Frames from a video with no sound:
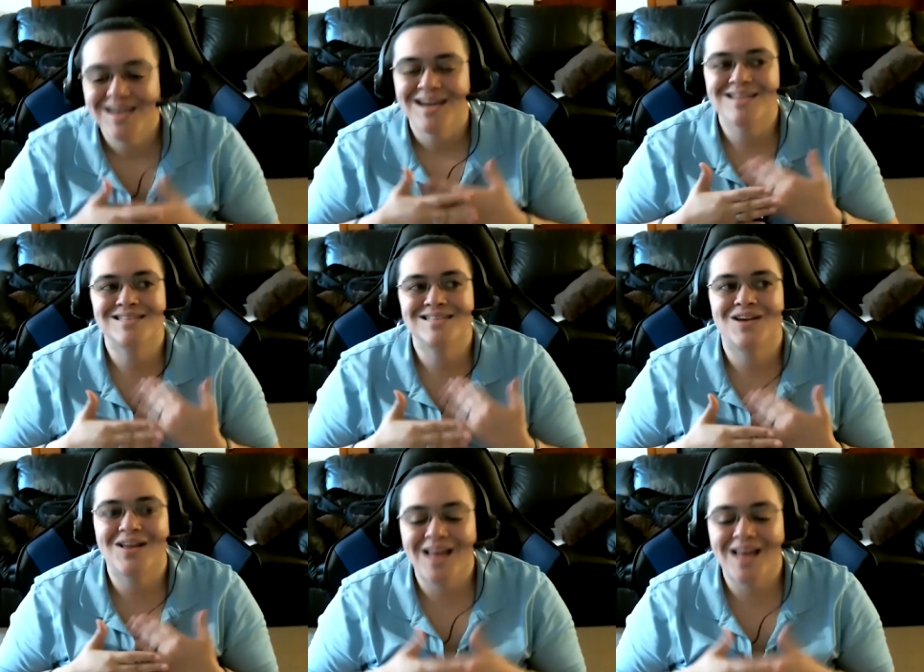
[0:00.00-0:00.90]
is in
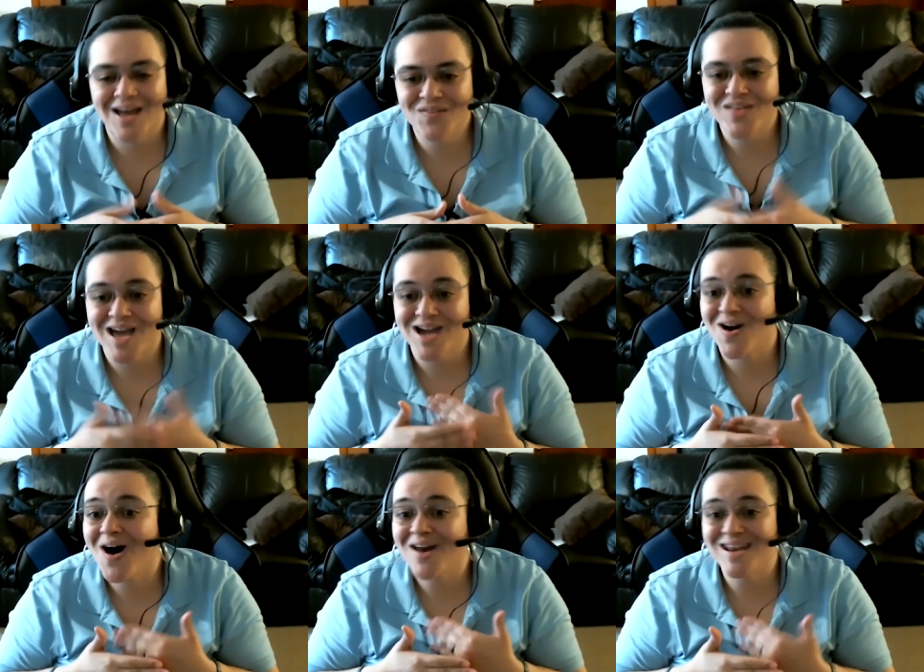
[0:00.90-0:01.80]
our life, that
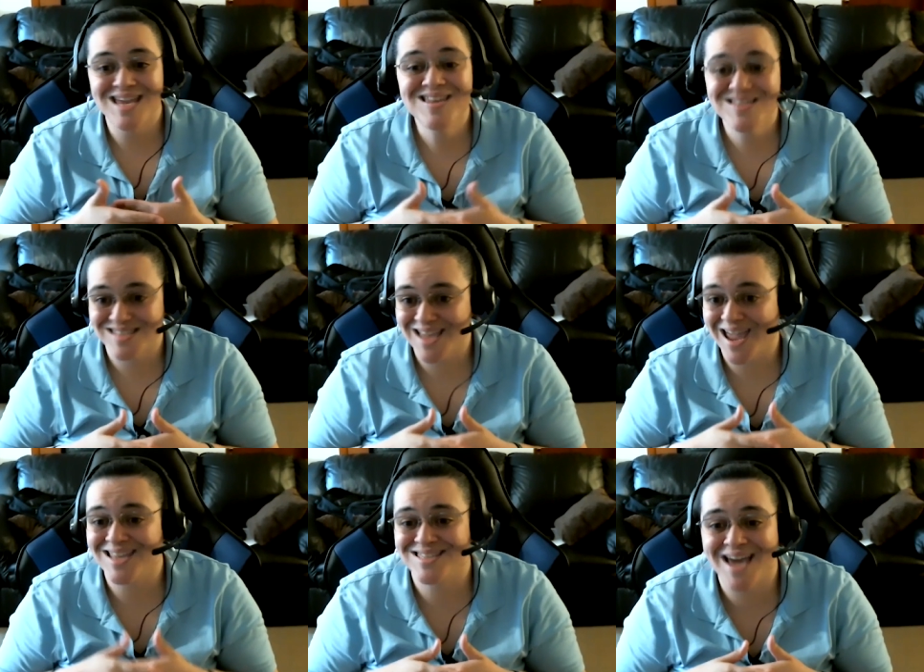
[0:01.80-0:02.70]
God is
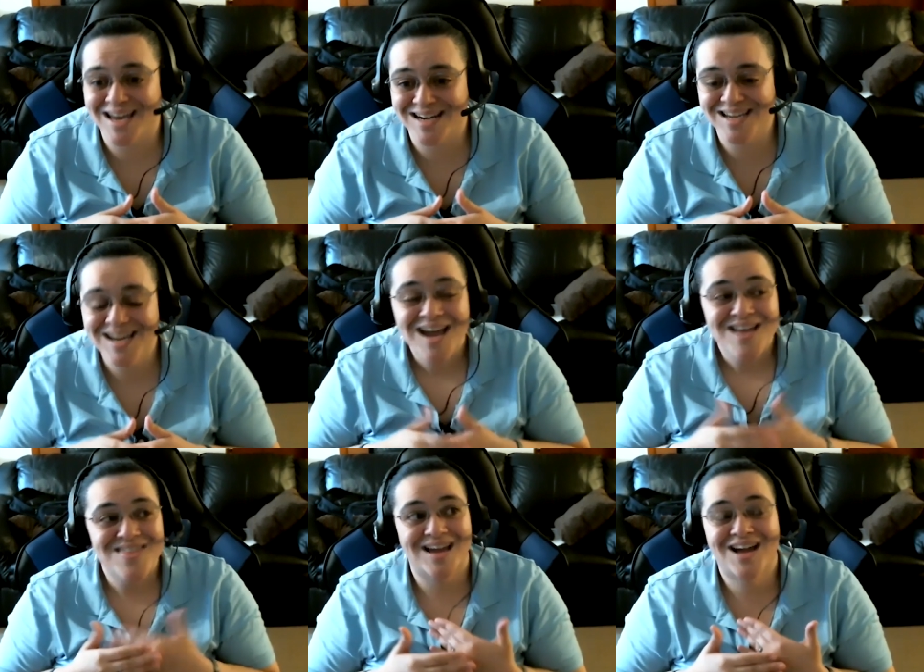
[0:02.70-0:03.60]
a daddy,
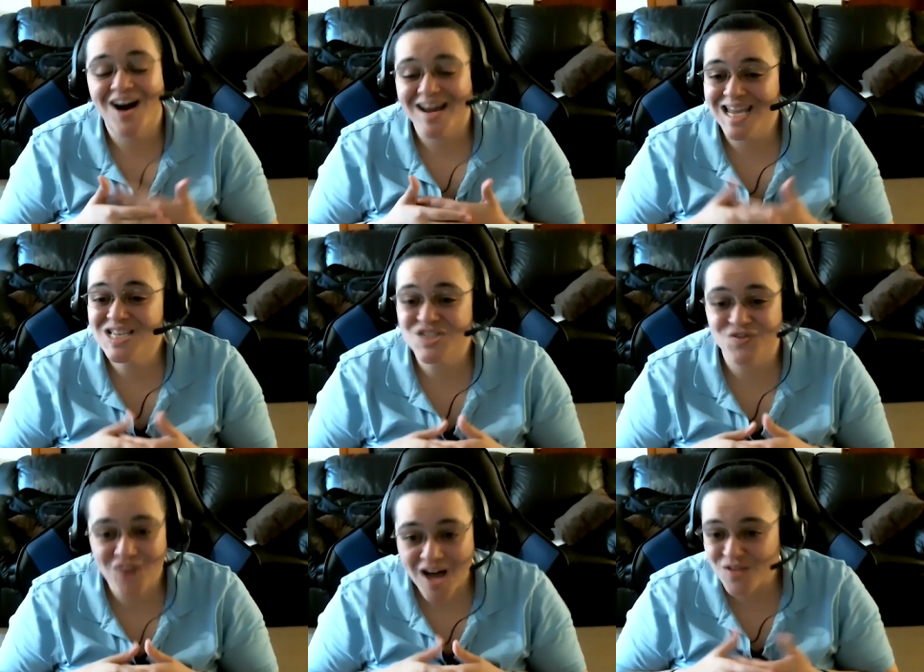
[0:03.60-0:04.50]
that God is
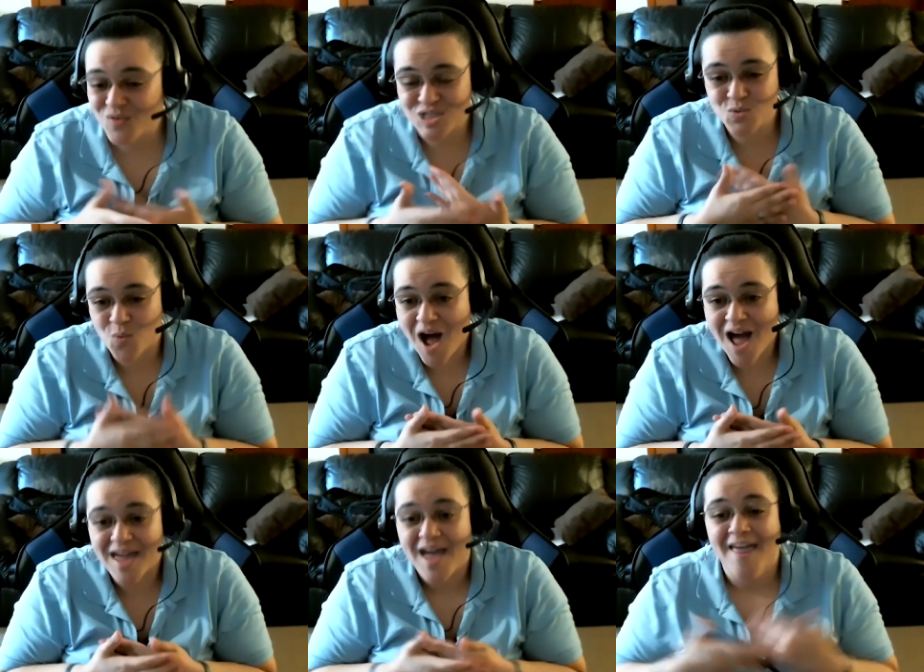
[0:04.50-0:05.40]
father, which is
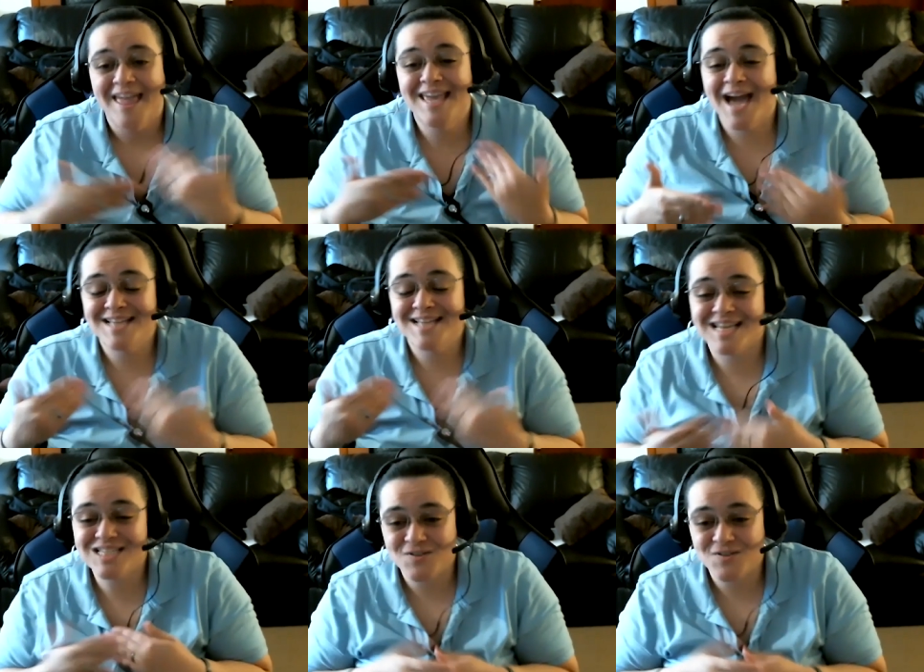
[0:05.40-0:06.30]
why he
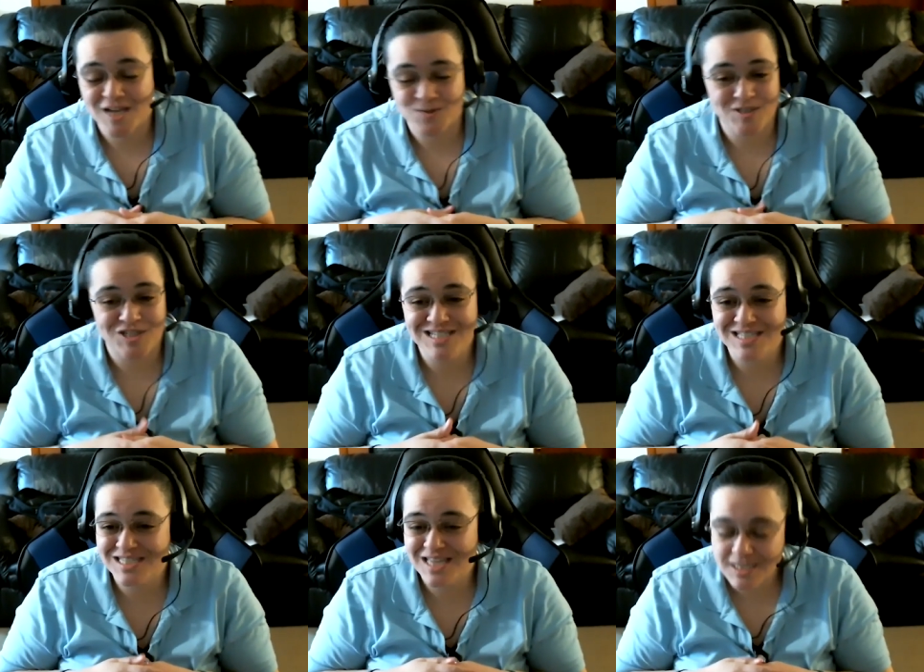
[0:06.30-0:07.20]
identifies when
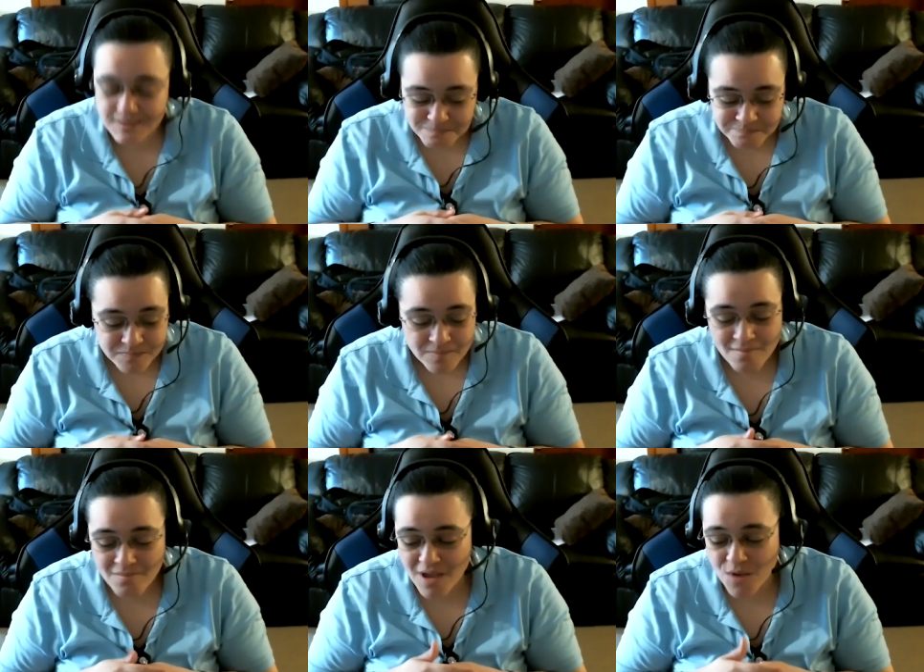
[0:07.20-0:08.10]
Jesus says,
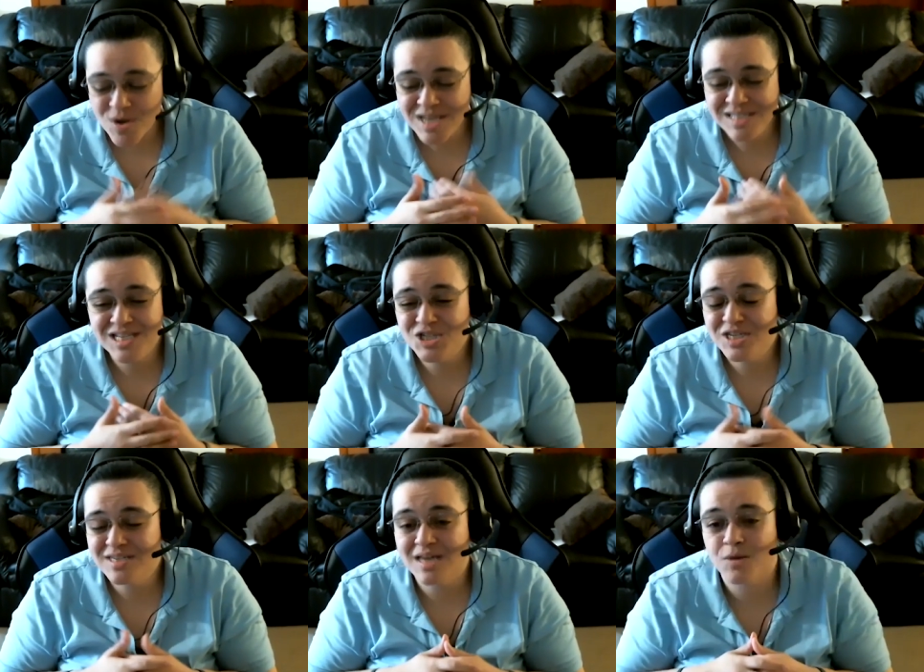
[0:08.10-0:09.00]
when he's
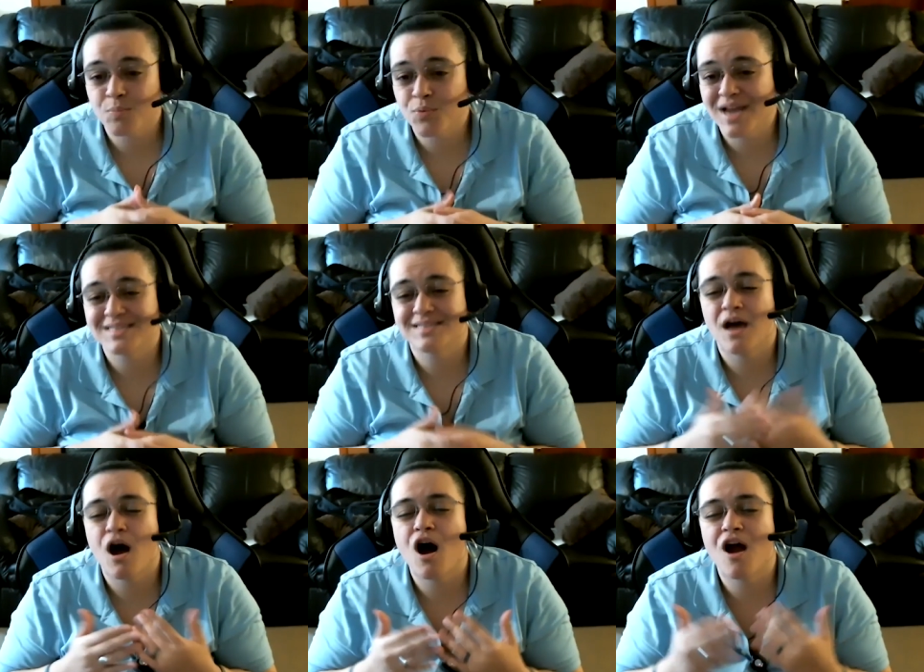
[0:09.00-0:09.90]
teaching us how to pray, he says,
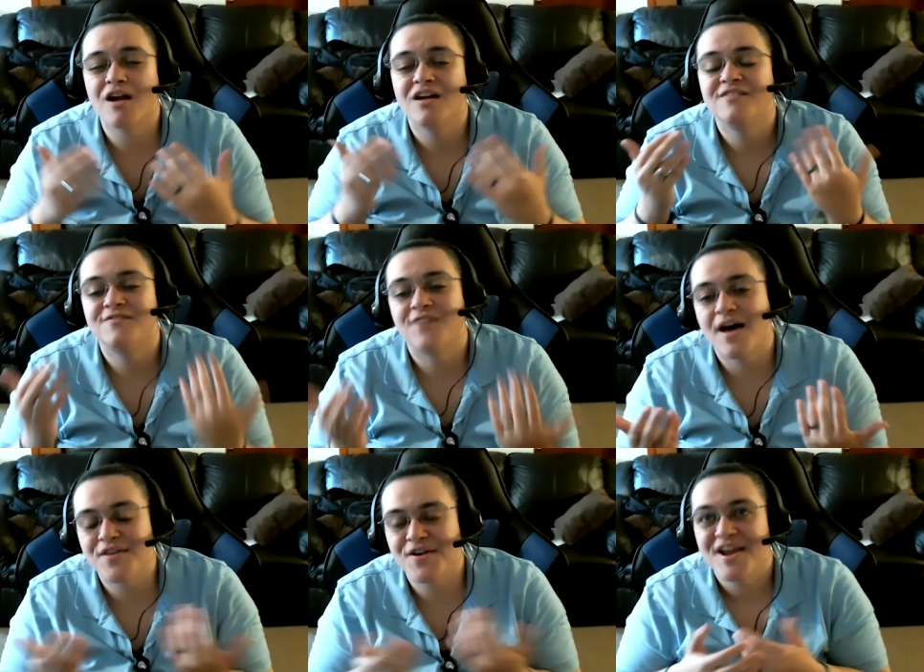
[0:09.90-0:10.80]
Our
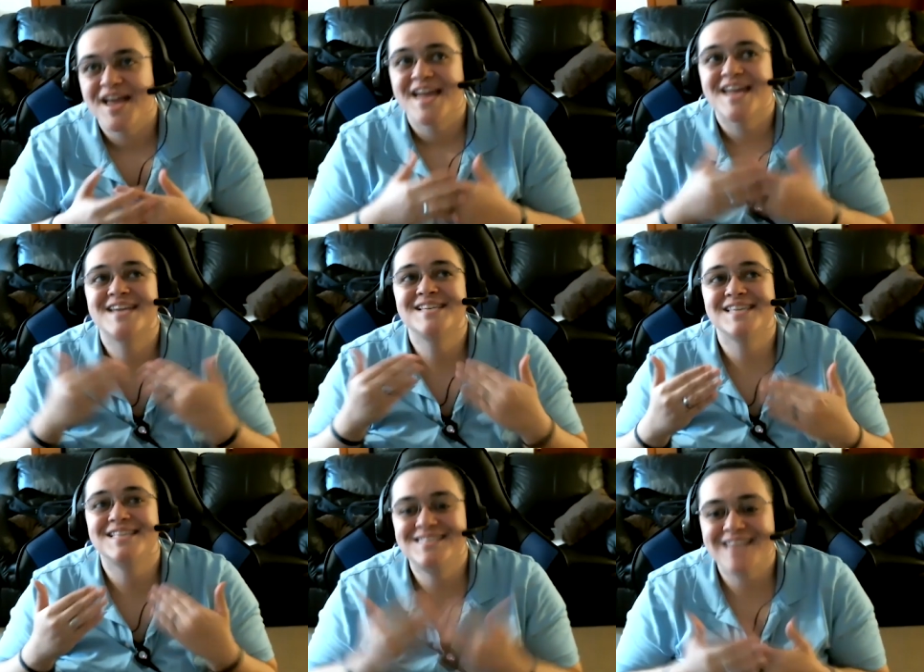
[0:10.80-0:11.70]
Father. He's
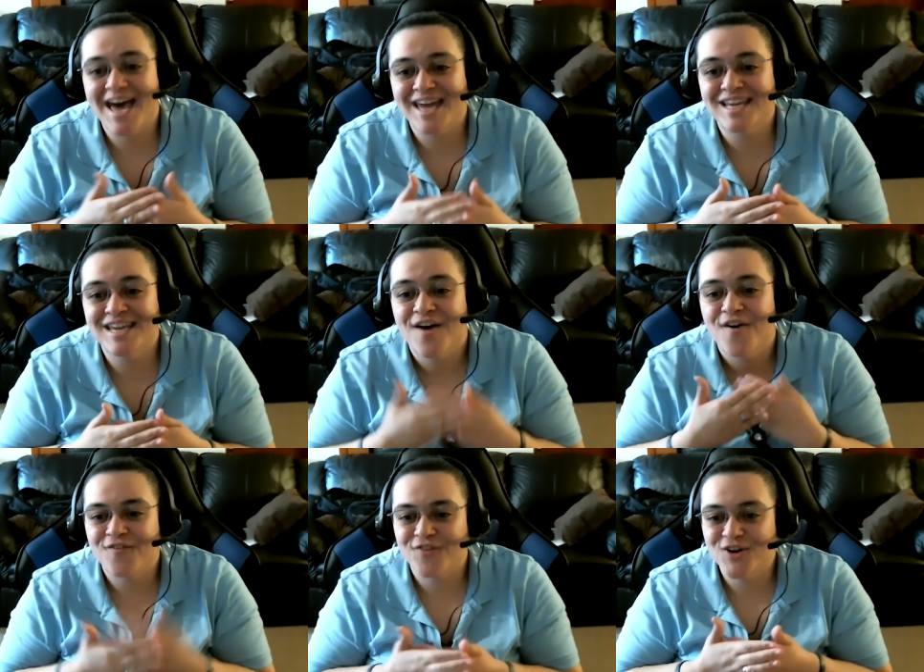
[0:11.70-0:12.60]
a daddy
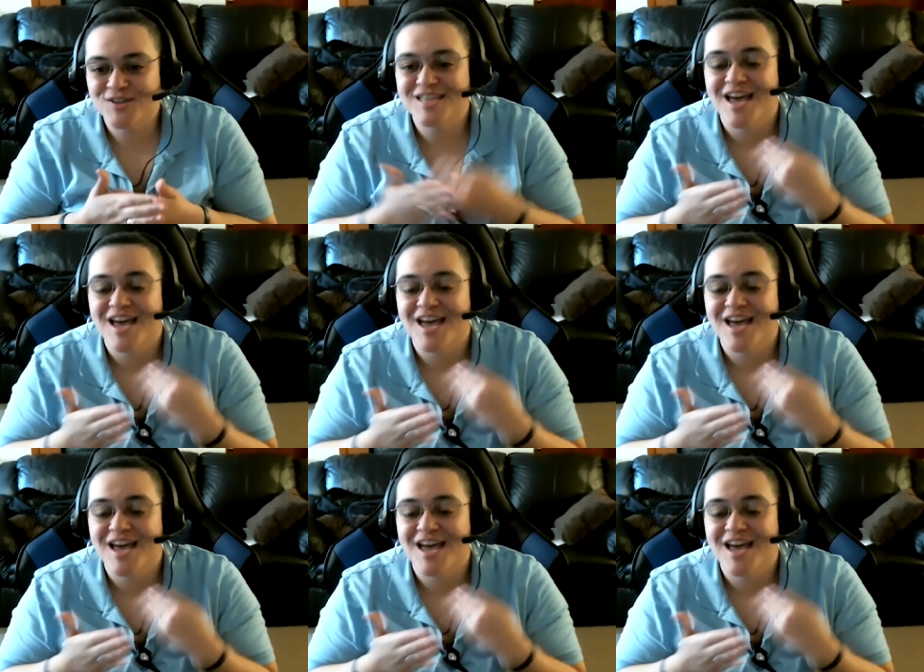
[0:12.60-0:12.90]
first.